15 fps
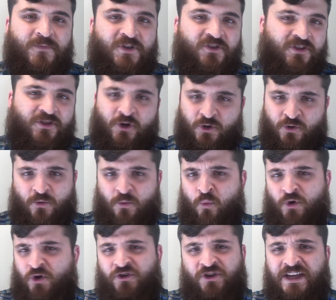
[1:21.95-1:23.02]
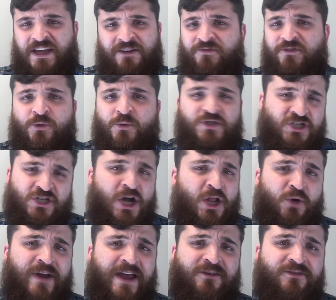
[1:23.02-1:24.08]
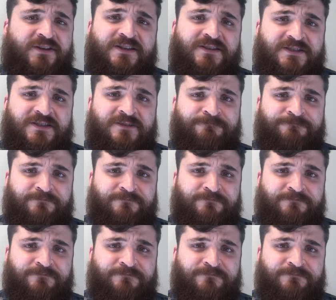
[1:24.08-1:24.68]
See, there are worldly influences all around us.